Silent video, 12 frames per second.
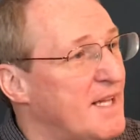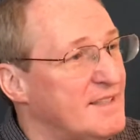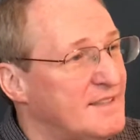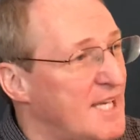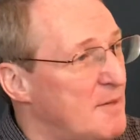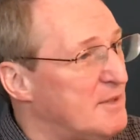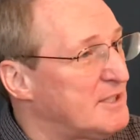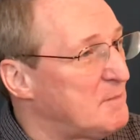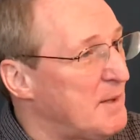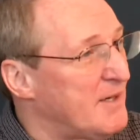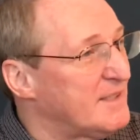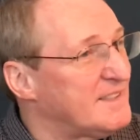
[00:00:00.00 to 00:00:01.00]
that same
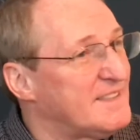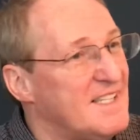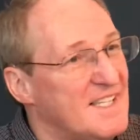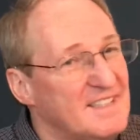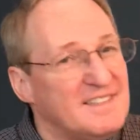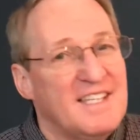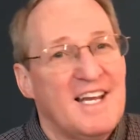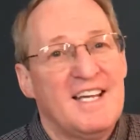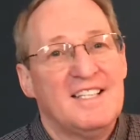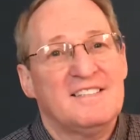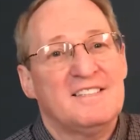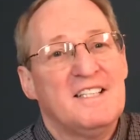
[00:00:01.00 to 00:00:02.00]
experience these
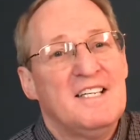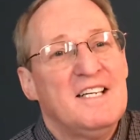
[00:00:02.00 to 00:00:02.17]
days